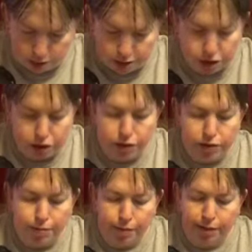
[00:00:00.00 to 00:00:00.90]
Do you and
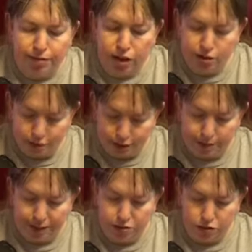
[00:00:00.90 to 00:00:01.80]
your mum have your own
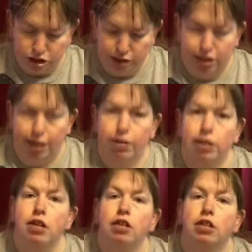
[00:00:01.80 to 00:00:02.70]
e-biz or do you share one?
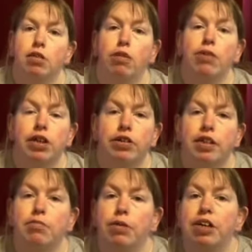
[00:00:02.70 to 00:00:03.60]
So the one we're using at
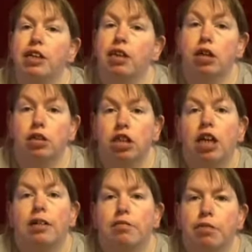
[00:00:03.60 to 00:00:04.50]
the moment is our
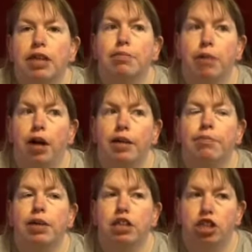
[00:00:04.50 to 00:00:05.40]
share. It's mine,
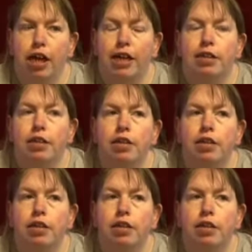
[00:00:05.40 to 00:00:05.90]
but it's shared.